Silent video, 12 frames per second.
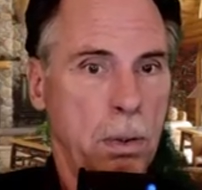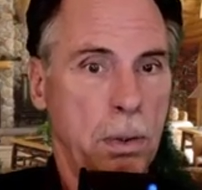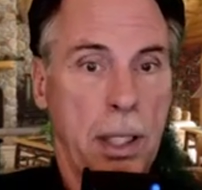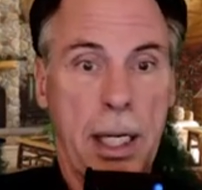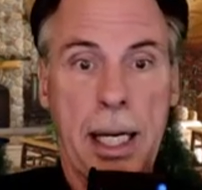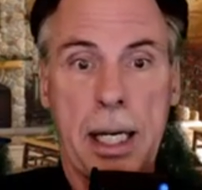
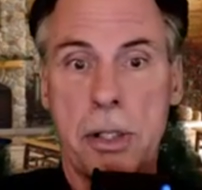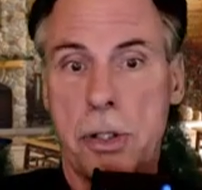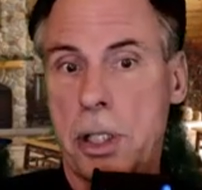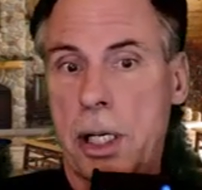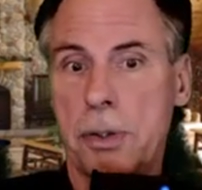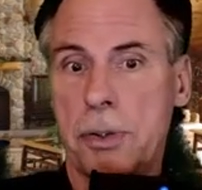The aide
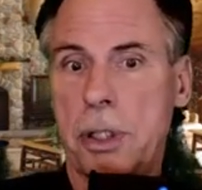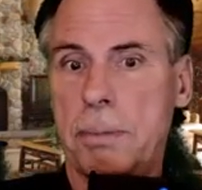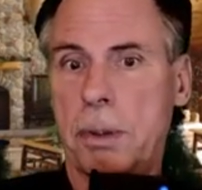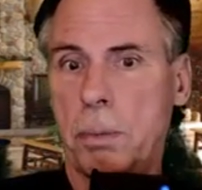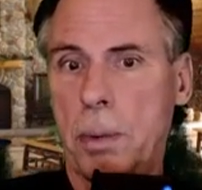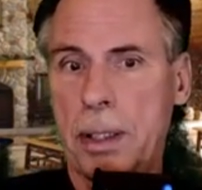shared
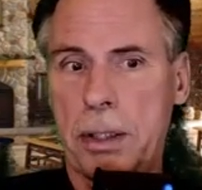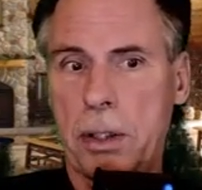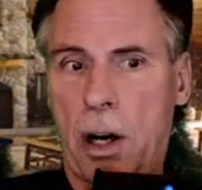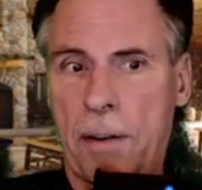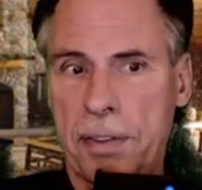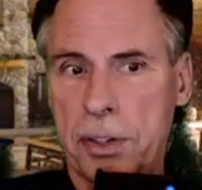some of what the
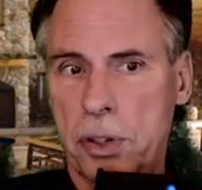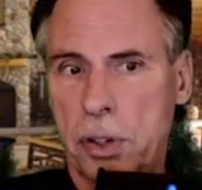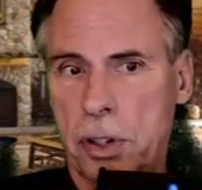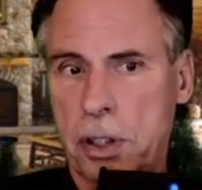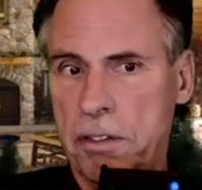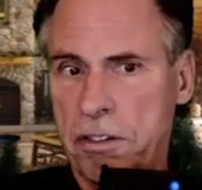
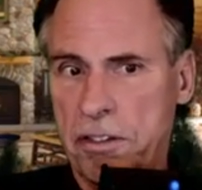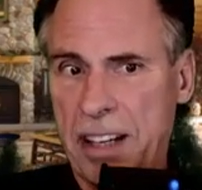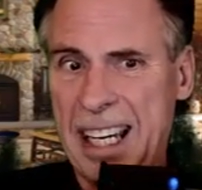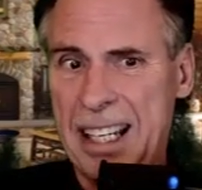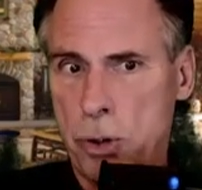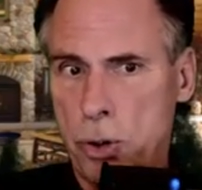officer
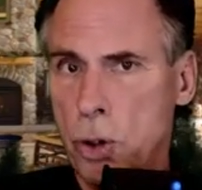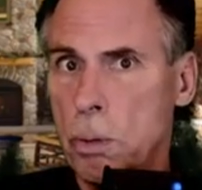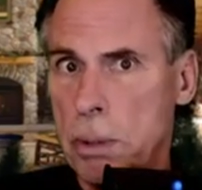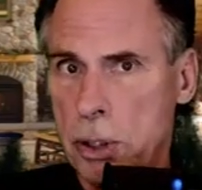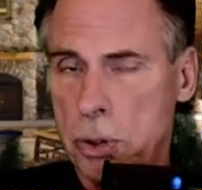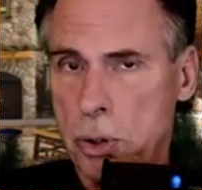conveyed to
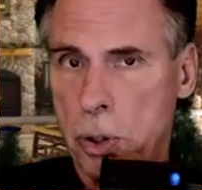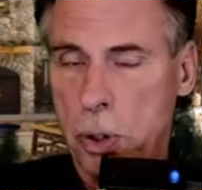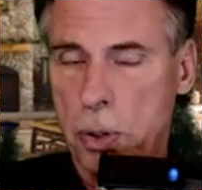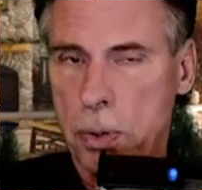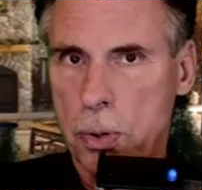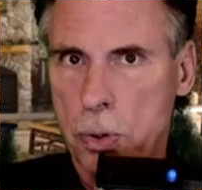
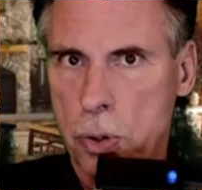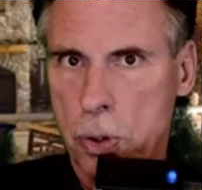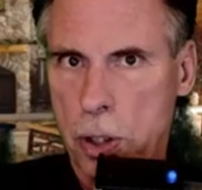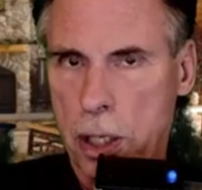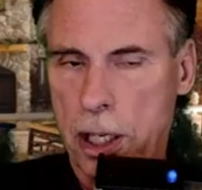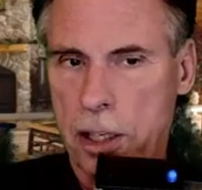Mr.
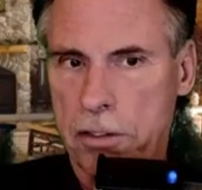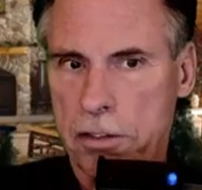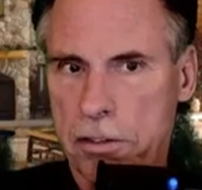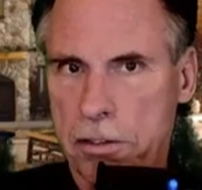Schiff.